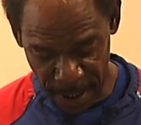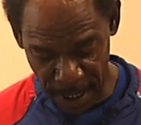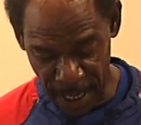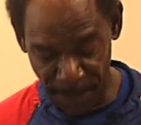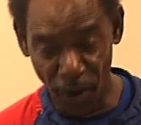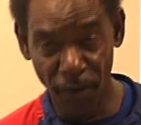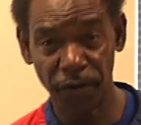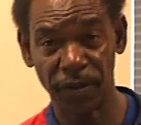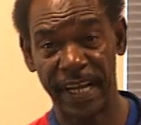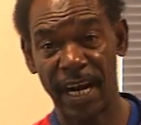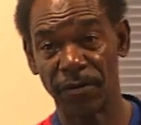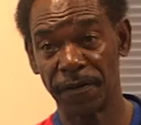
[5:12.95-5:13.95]
I'm hopeful
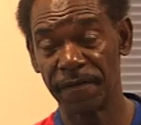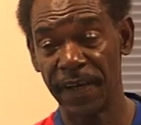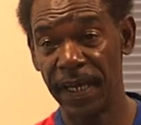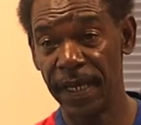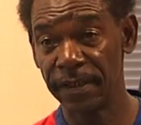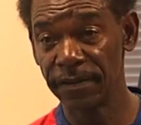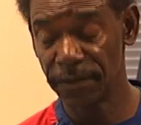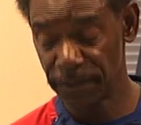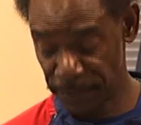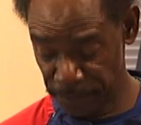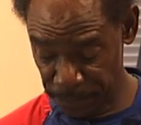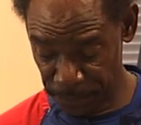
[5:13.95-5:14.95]
that our fans,
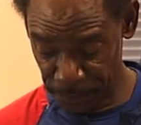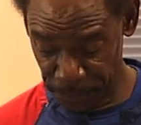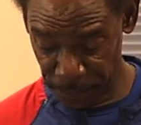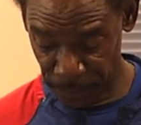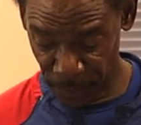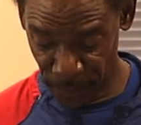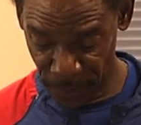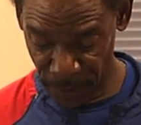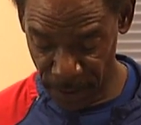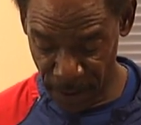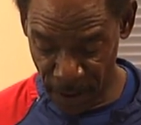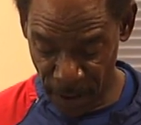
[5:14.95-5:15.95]

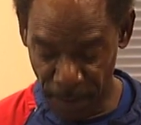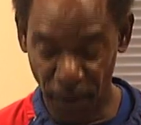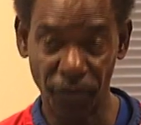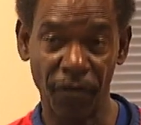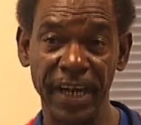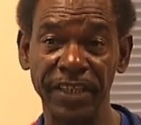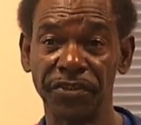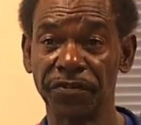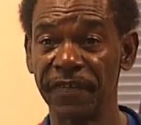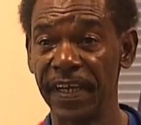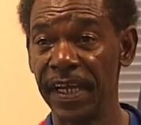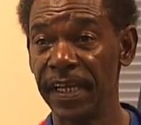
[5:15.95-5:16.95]
both Ranger
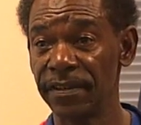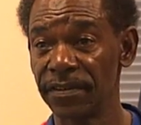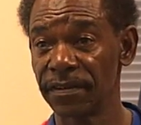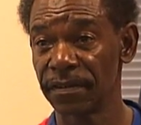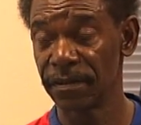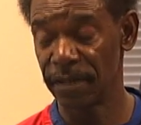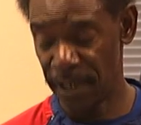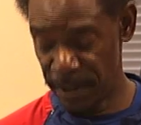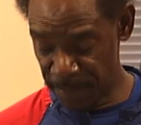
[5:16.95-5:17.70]
fans and